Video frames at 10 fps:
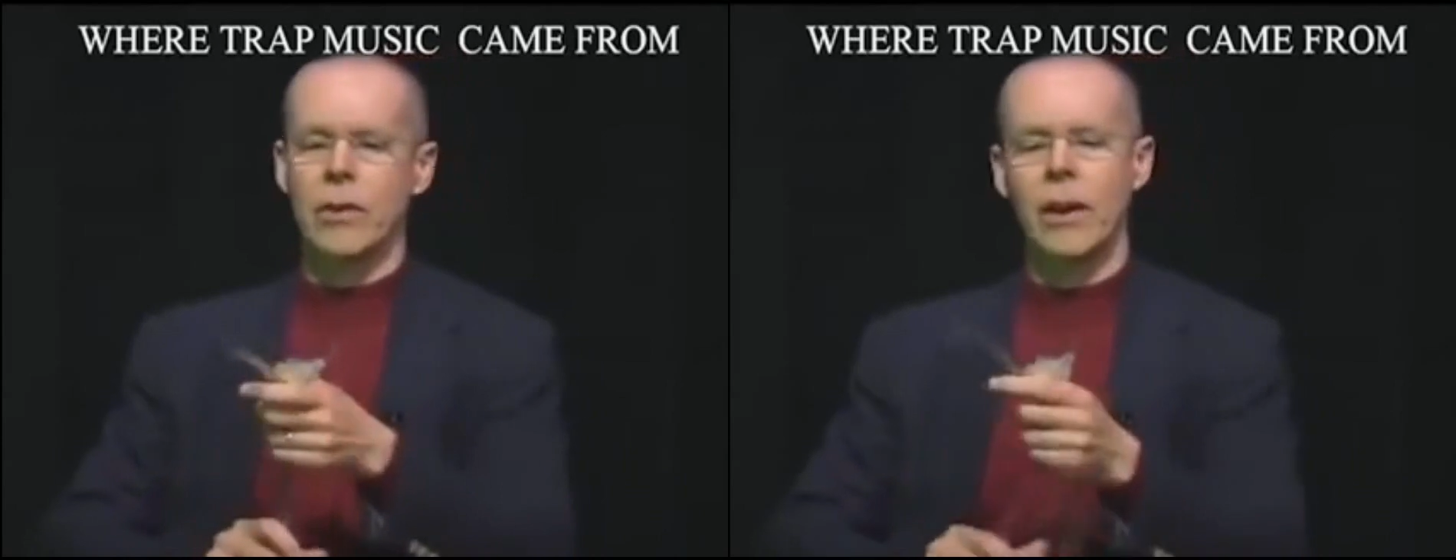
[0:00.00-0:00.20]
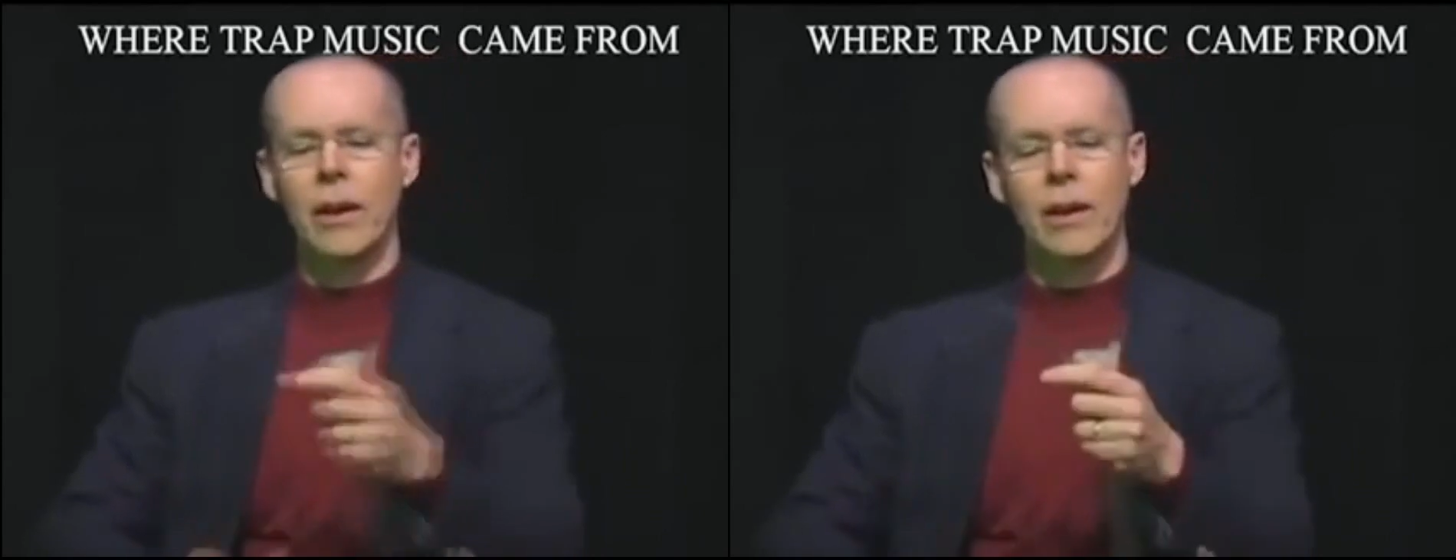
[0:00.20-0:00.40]

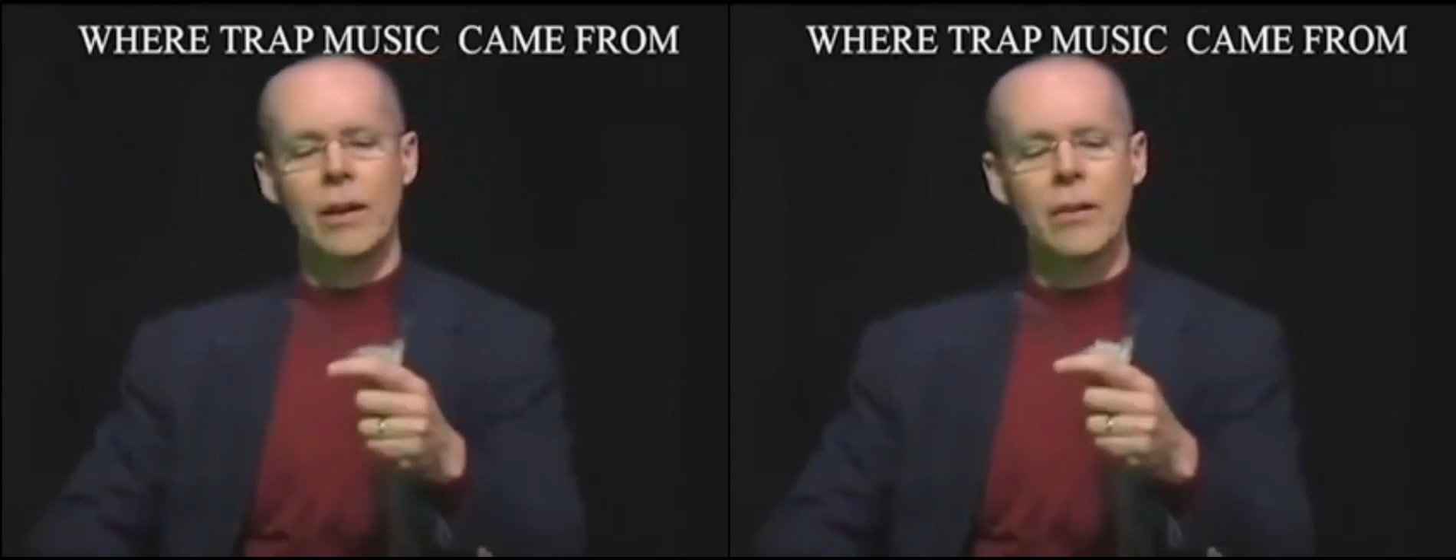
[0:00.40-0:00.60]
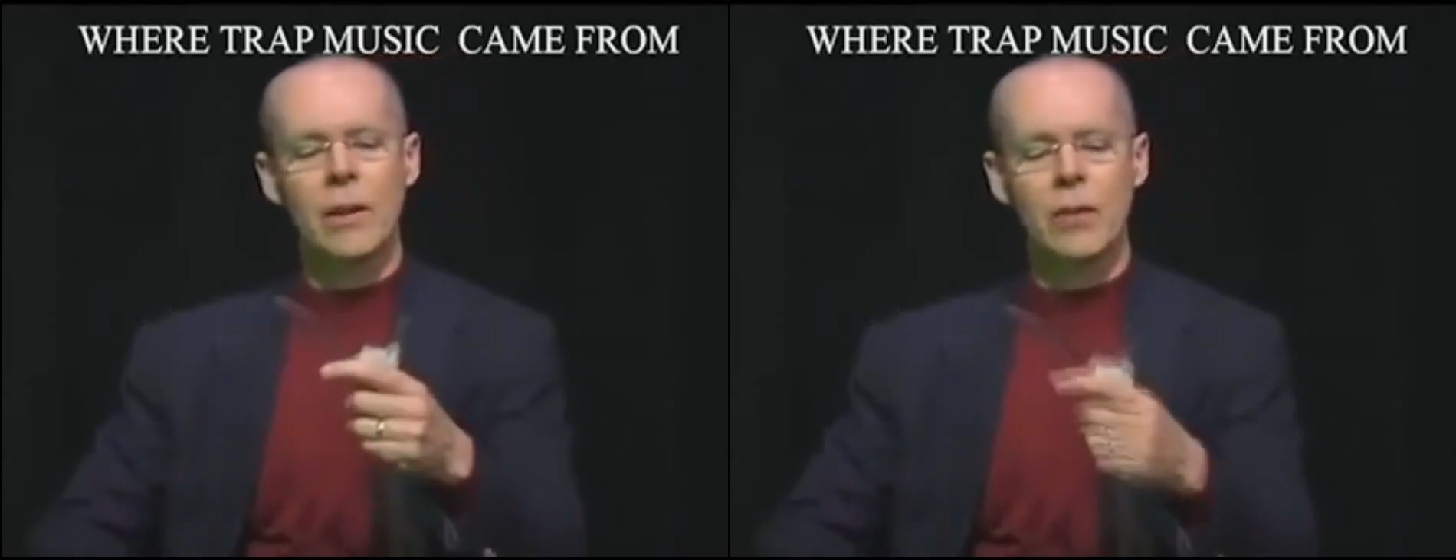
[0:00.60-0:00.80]

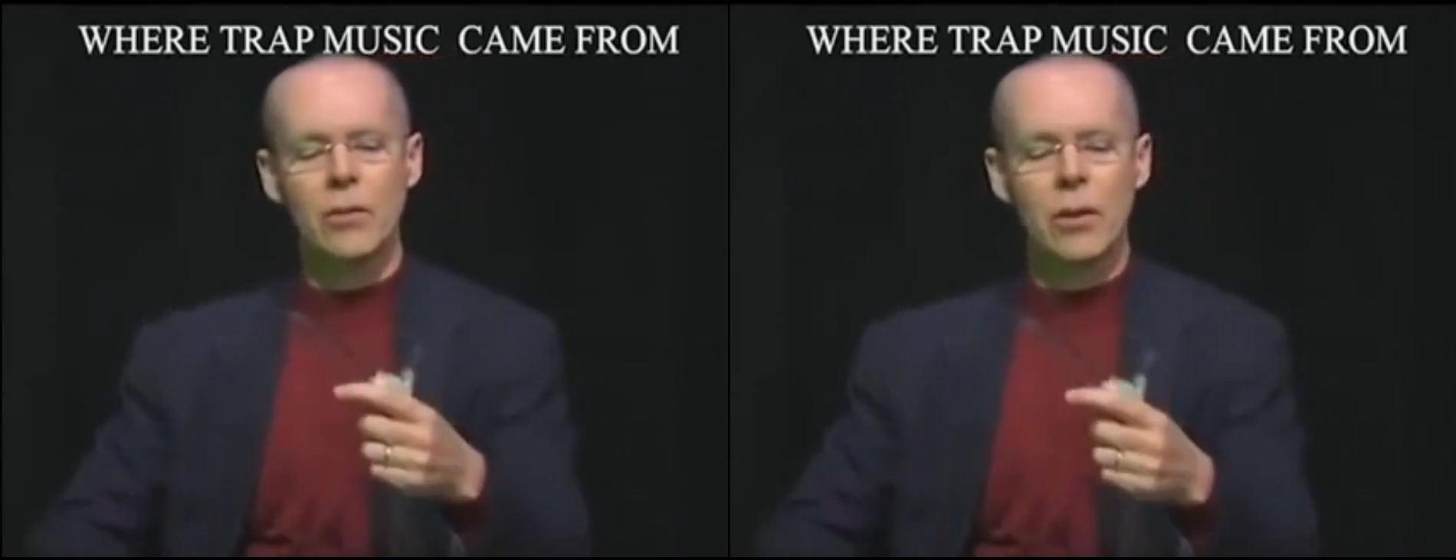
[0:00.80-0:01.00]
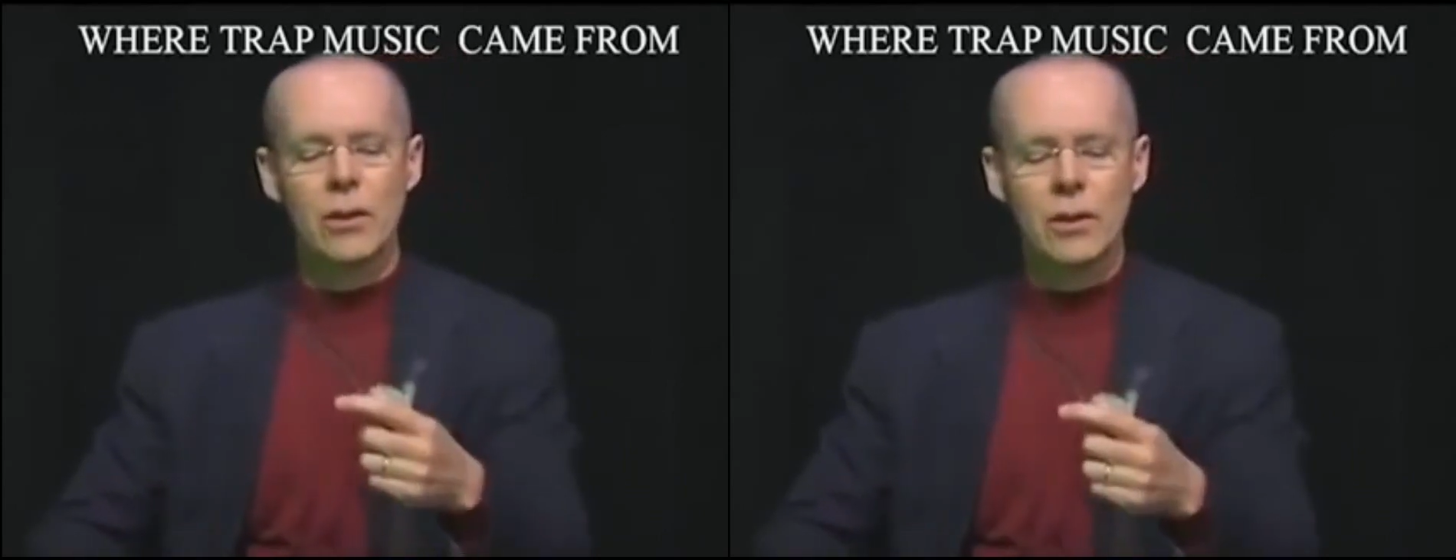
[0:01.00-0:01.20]
uh, not
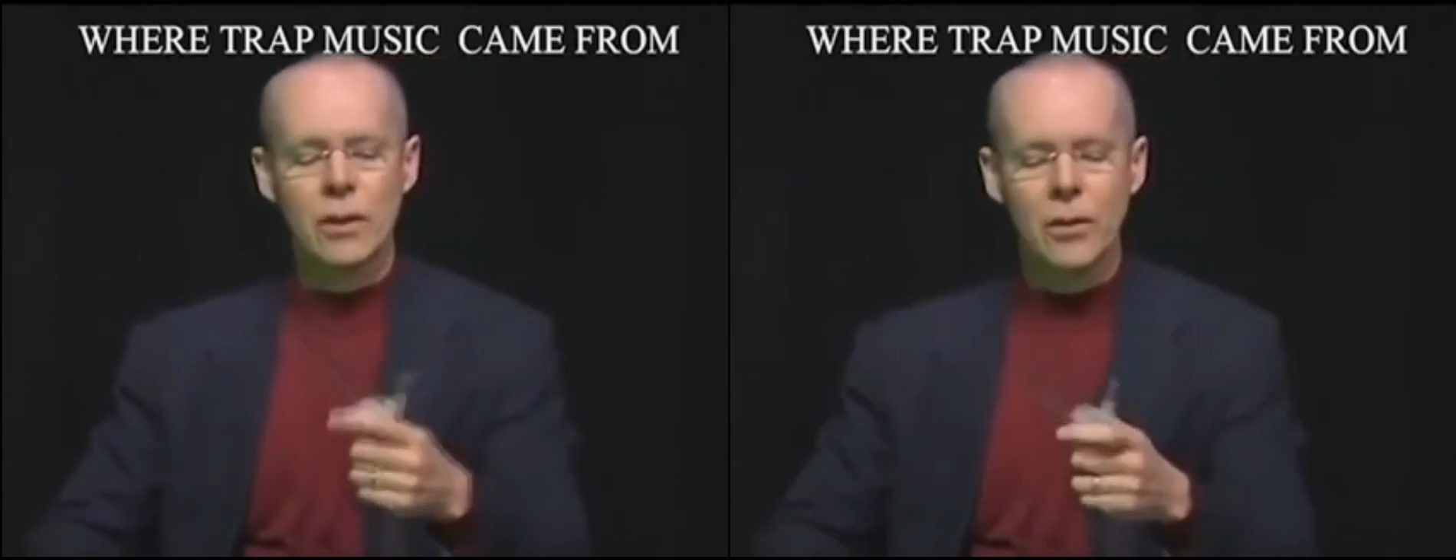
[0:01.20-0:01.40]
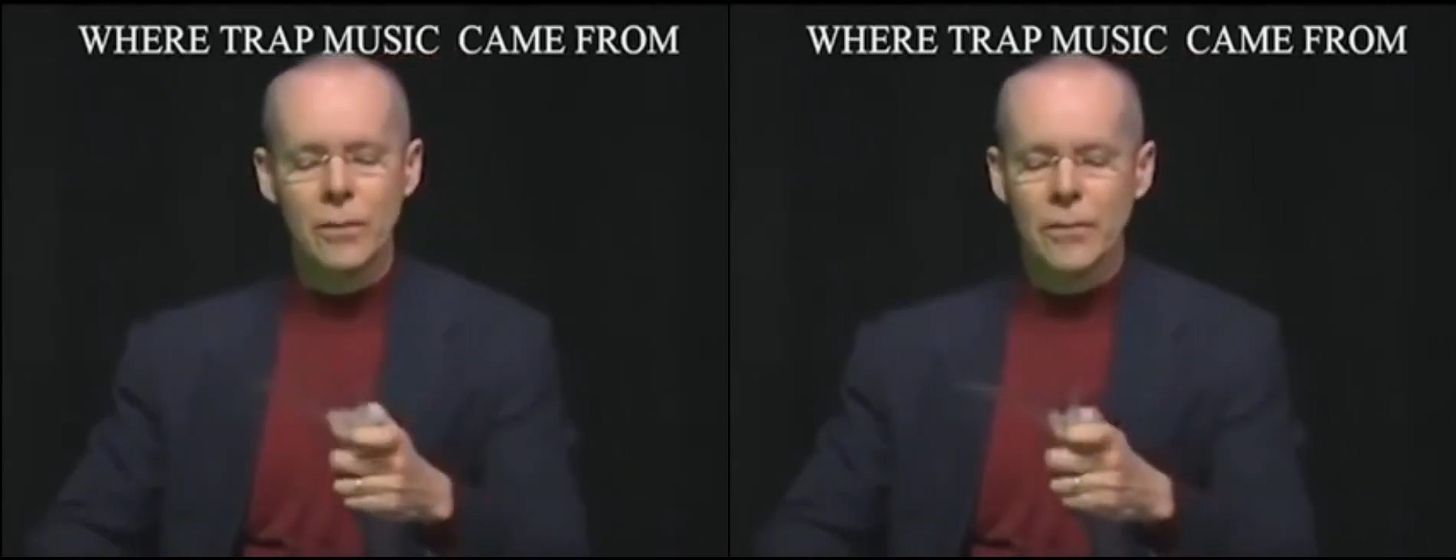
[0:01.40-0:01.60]
too long
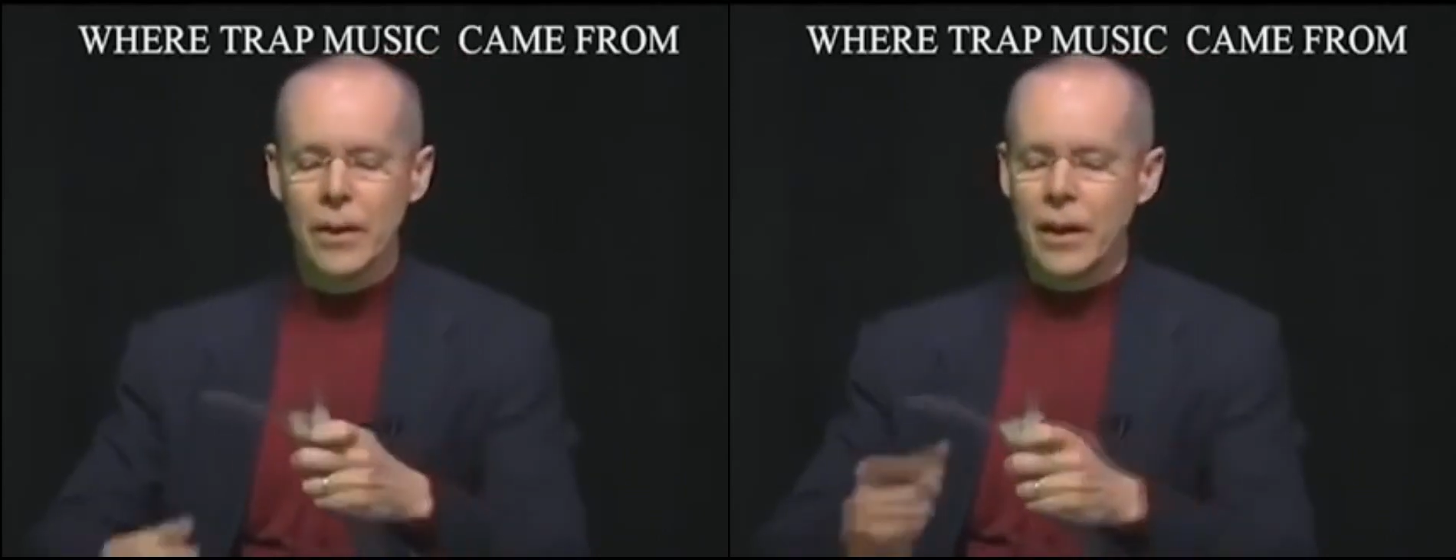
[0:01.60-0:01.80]
ago.